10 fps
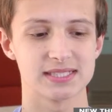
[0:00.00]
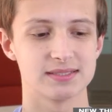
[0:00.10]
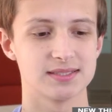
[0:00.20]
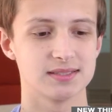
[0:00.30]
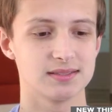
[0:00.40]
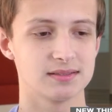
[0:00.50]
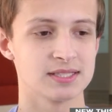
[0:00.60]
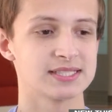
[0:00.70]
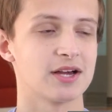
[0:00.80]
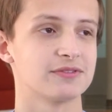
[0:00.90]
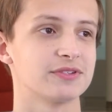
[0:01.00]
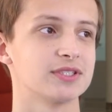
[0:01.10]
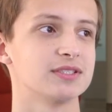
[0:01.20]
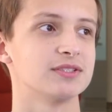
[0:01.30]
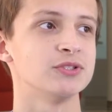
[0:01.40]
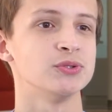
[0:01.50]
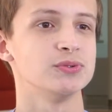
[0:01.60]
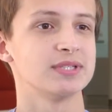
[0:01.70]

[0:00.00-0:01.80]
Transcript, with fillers: listen listen out for new